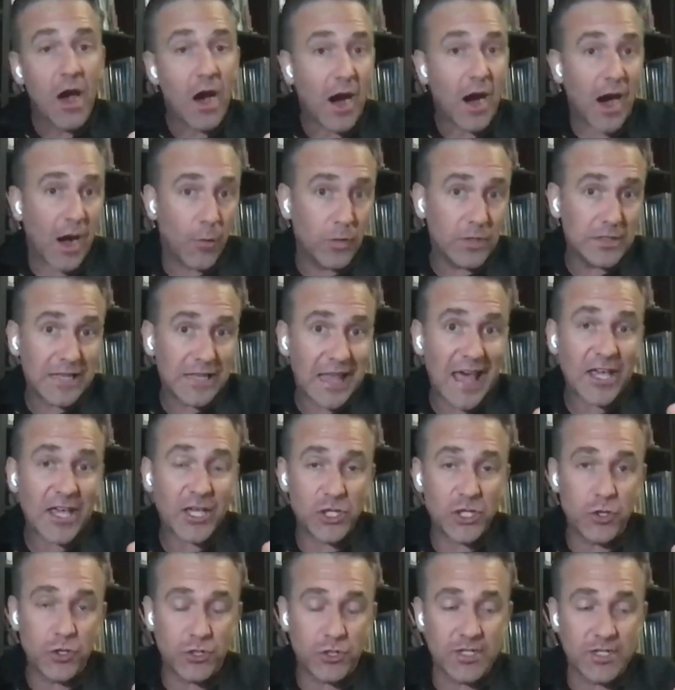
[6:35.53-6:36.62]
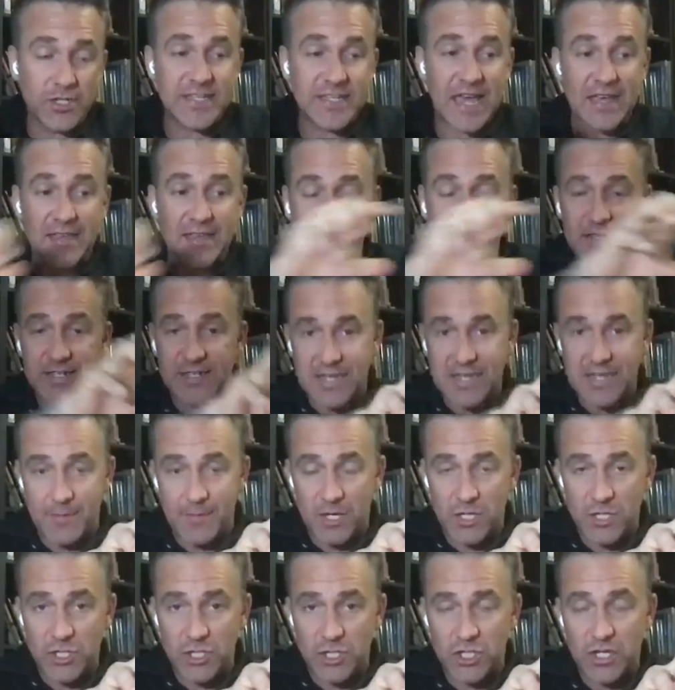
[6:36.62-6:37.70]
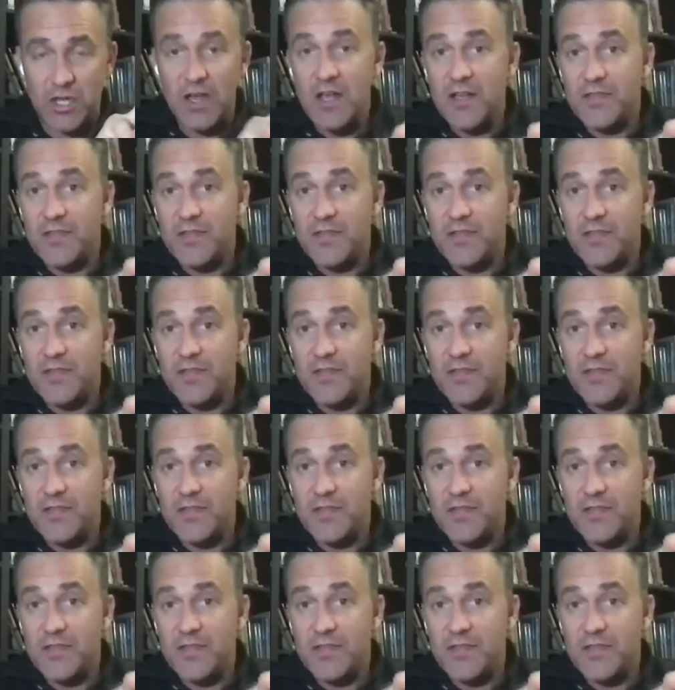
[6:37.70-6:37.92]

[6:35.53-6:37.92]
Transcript: I would like you to take this image